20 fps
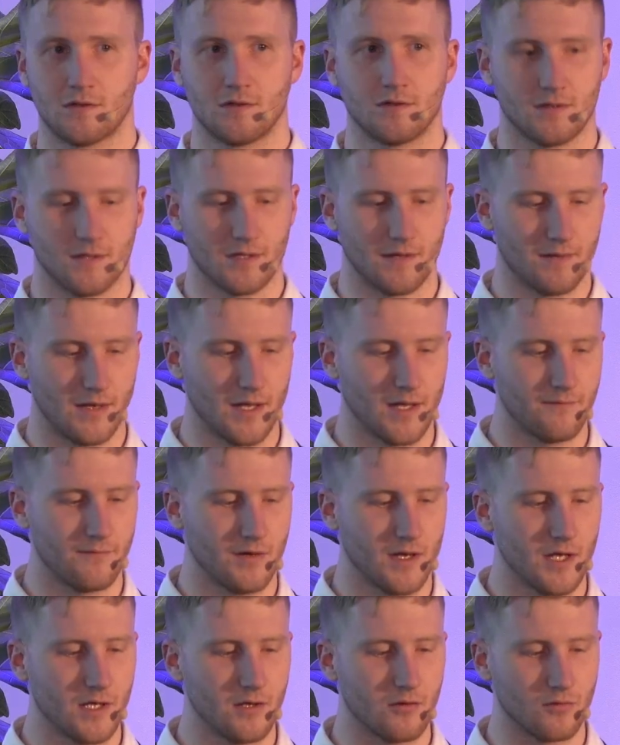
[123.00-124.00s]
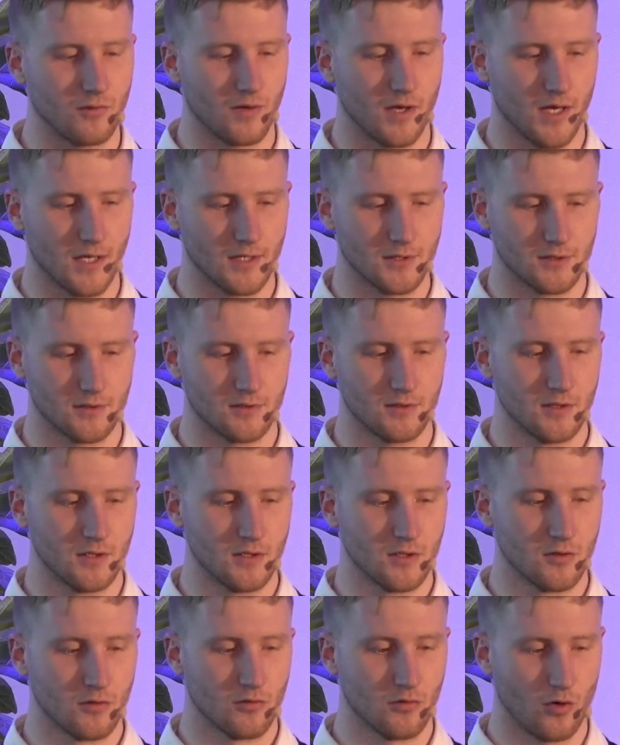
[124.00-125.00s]
the land value has
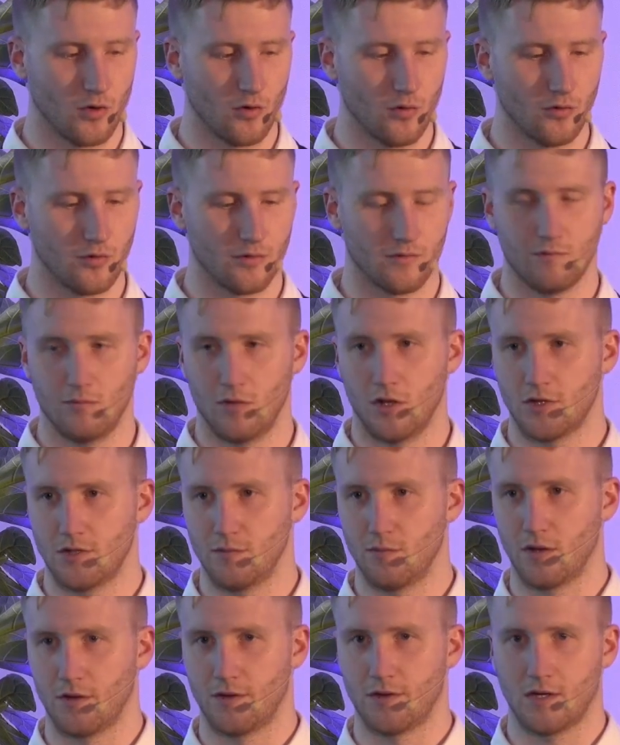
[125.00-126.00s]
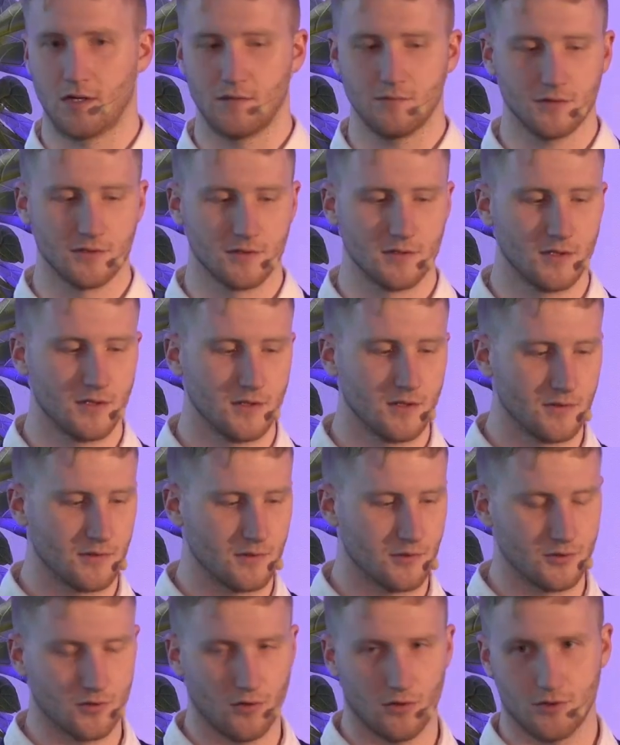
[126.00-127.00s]
grown multiple times. The
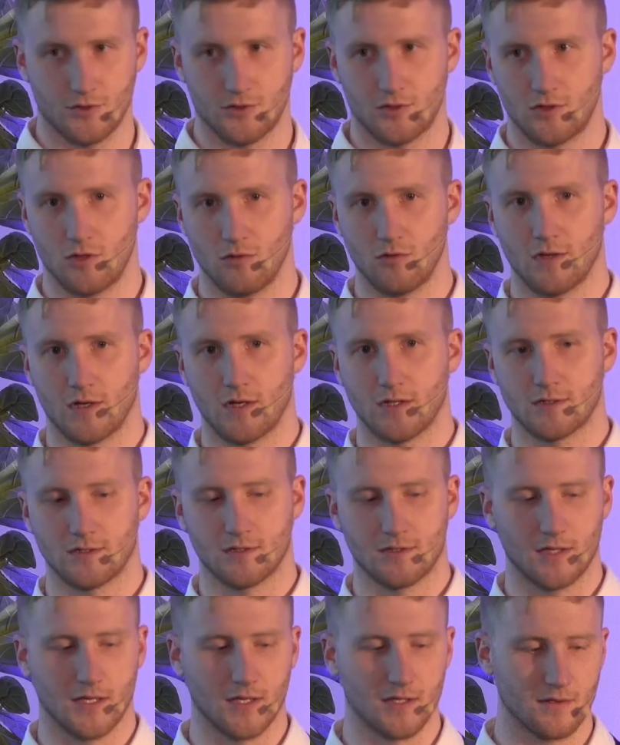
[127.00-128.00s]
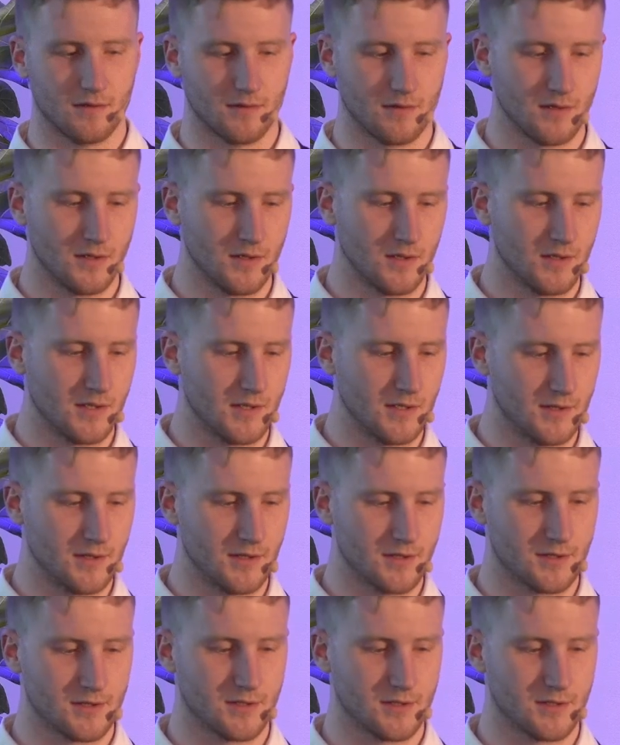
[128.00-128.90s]
results showed us that in this